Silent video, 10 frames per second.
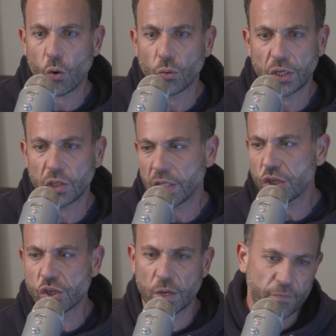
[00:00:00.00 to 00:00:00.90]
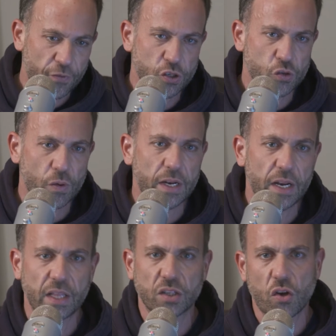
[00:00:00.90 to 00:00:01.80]
they're holding a leash and I'm
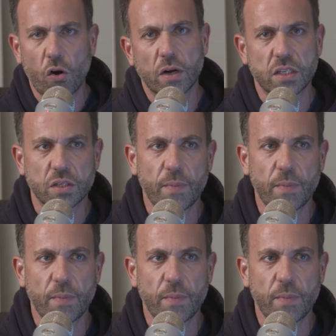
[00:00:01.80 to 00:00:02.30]
frustrated and this harness